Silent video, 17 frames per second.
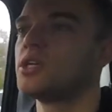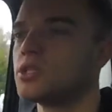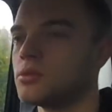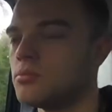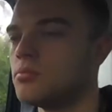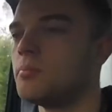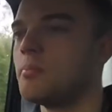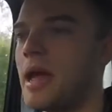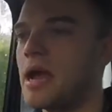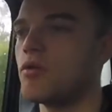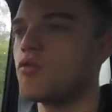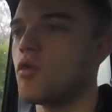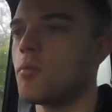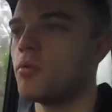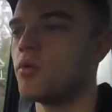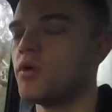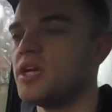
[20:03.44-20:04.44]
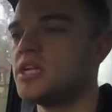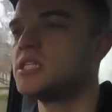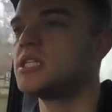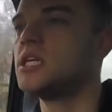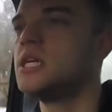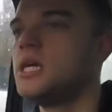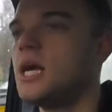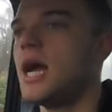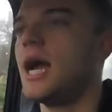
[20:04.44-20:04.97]
some bank robberies
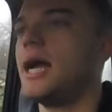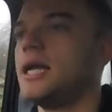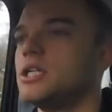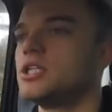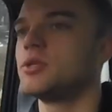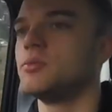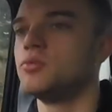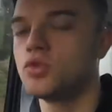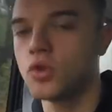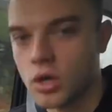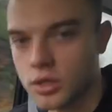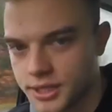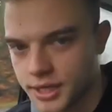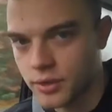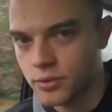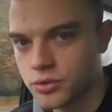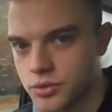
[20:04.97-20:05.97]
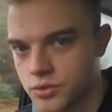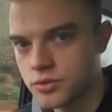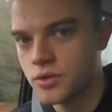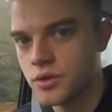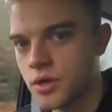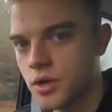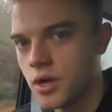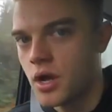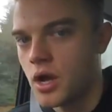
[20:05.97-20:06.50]
and some drug deals.
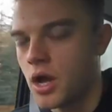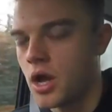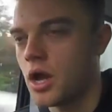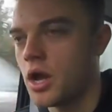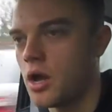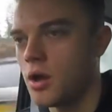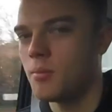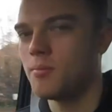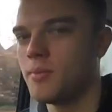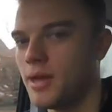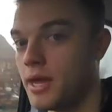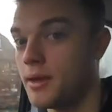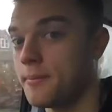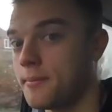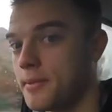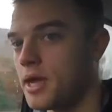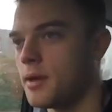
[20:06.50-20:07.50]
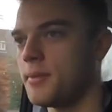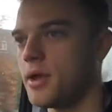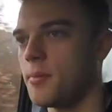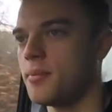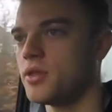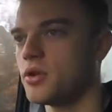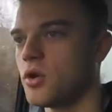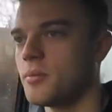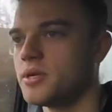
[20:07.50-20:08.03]
Hit me up
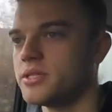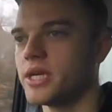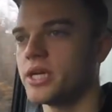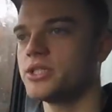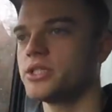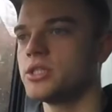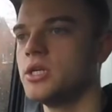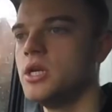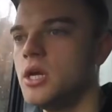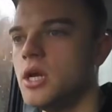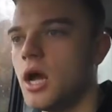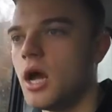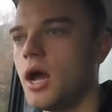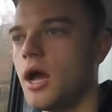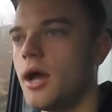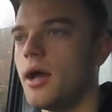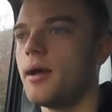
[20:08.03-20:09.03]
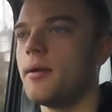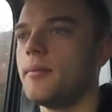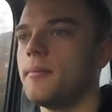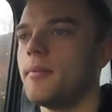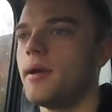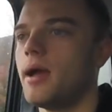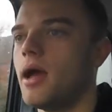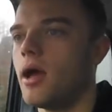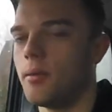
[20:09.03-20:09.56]
in the comment section.
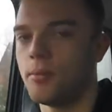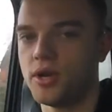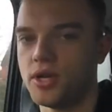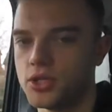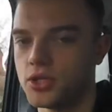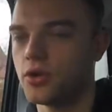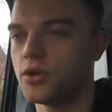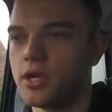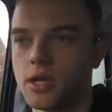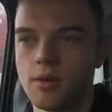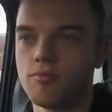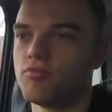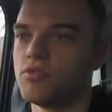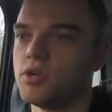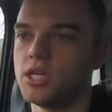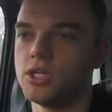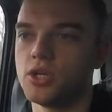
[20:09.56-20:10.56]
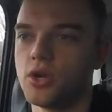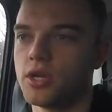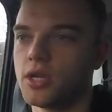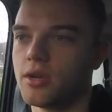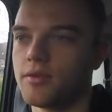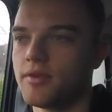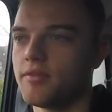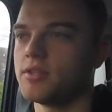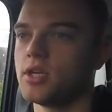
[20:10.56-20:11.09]
I'm only joking, I'm really joking.
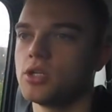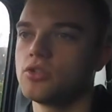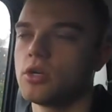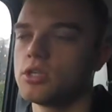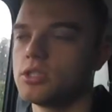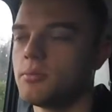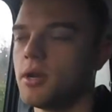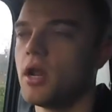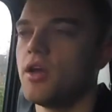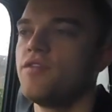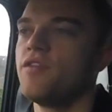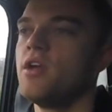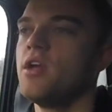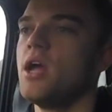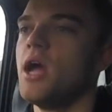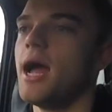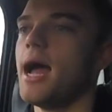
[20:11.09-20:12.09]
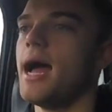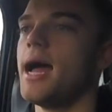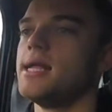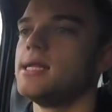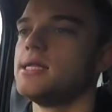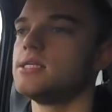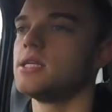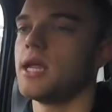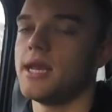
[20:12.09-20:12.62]
I've never touched drugs in my life,
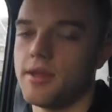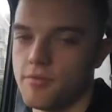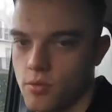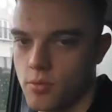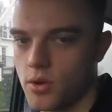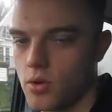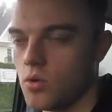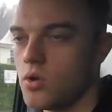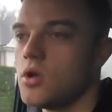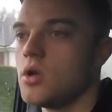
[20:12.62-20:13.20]
and I never will.